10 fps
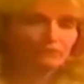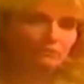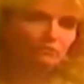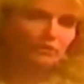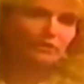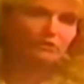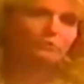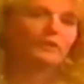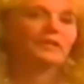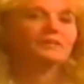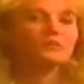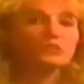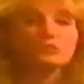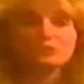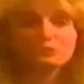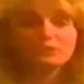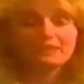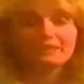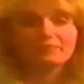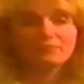and faded away, and she
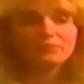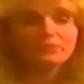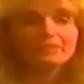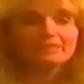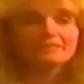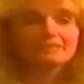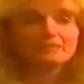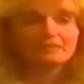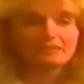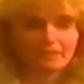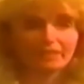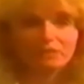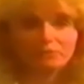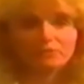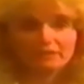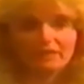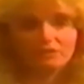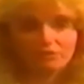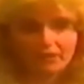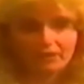knew at that point that he would
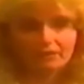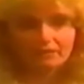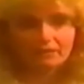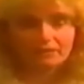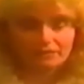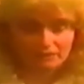allow that.